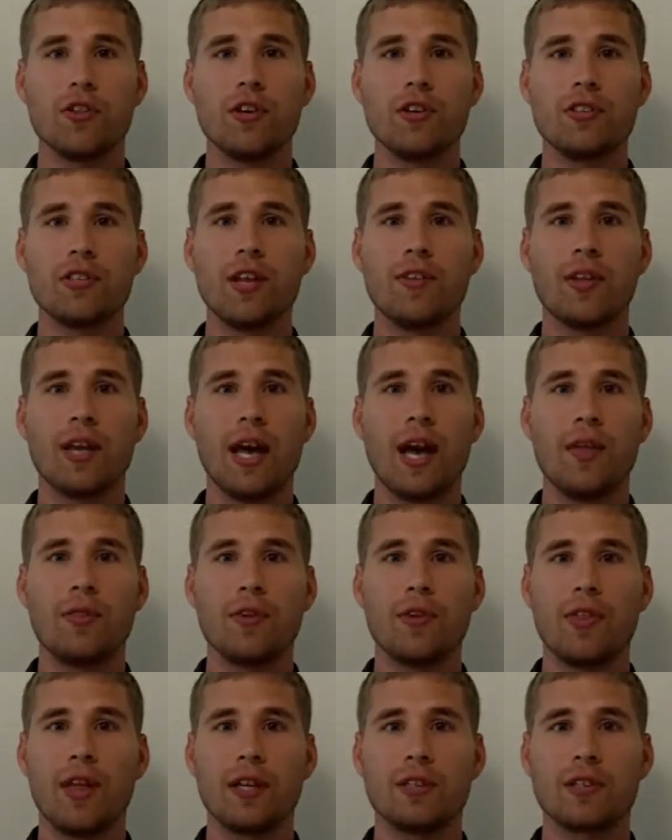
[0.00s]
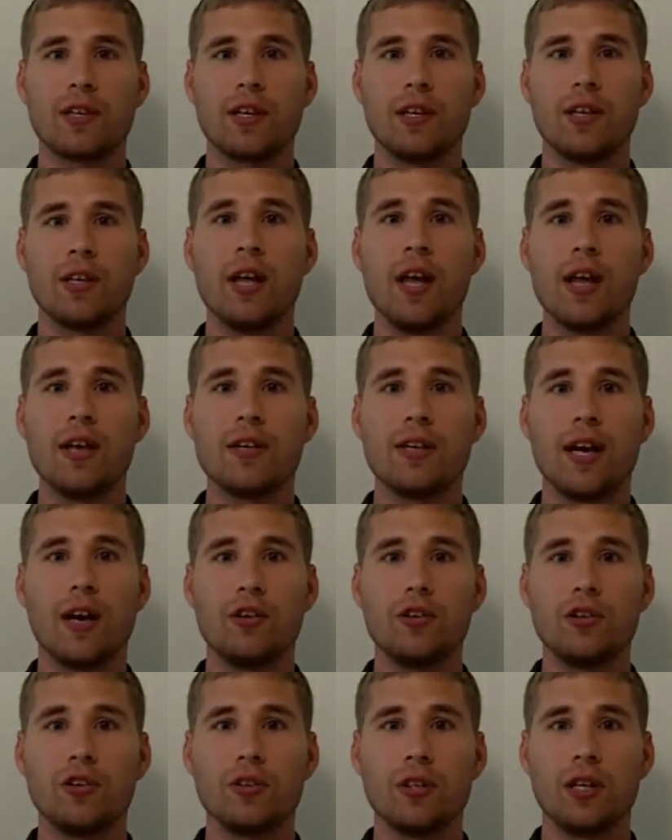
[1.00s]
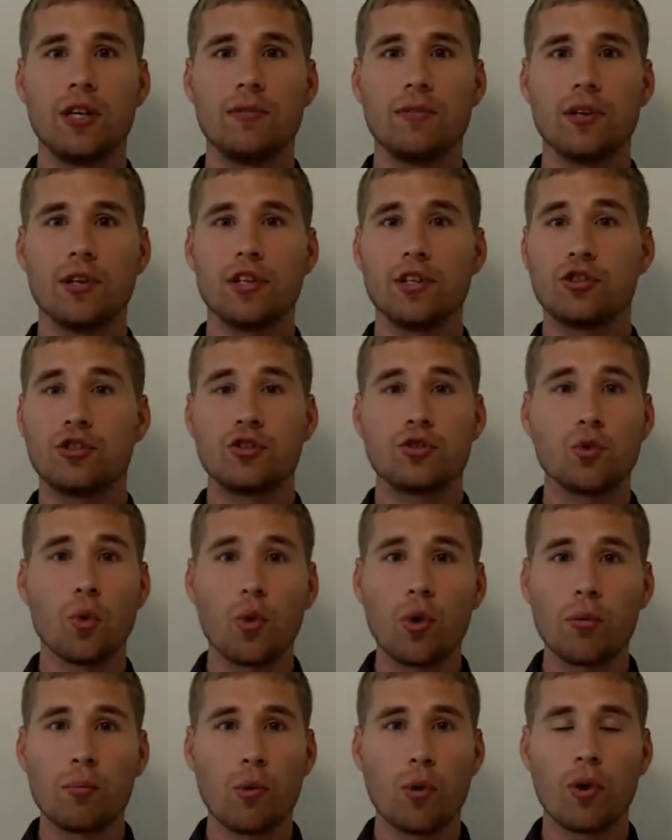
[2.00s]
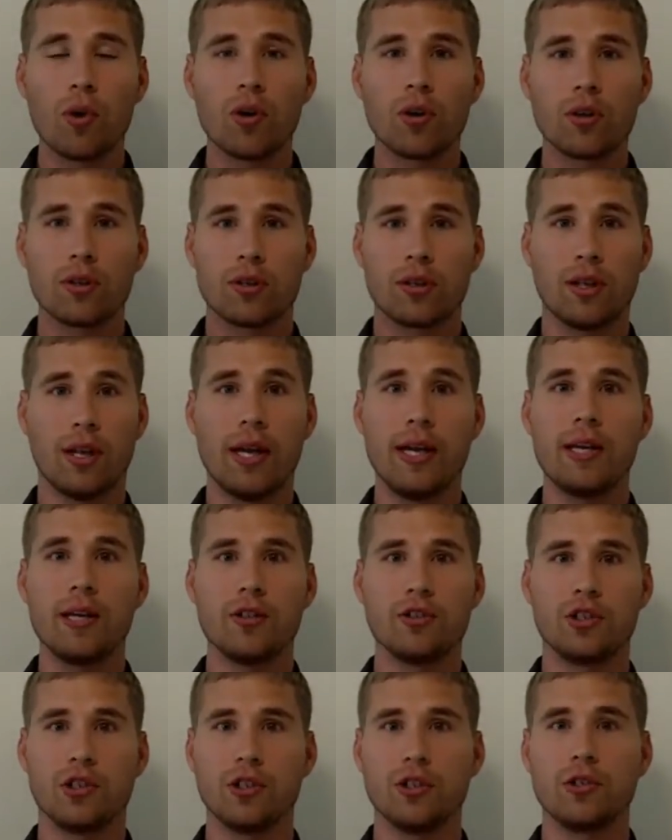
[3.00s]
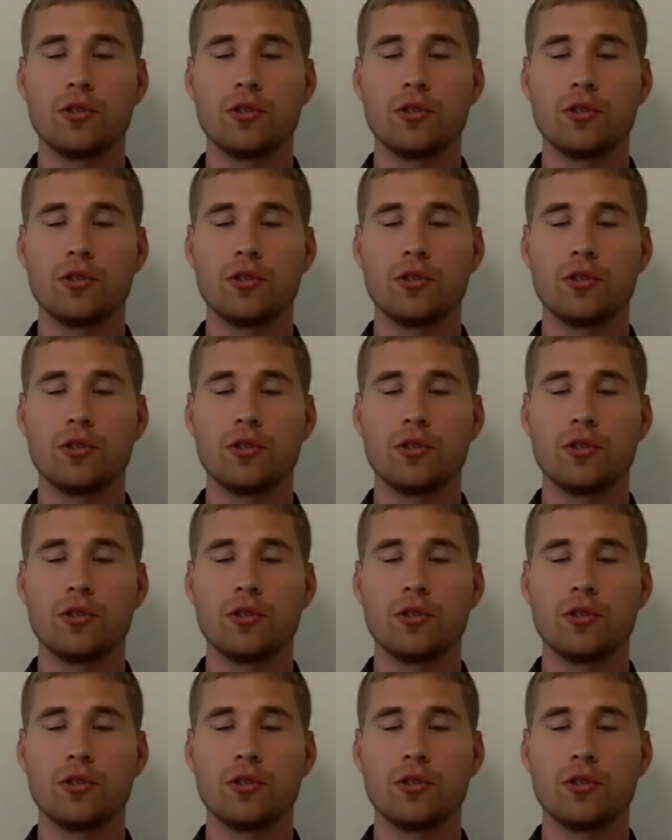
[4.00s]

There's nothing out there that's going to tell your liver to store more glycogen,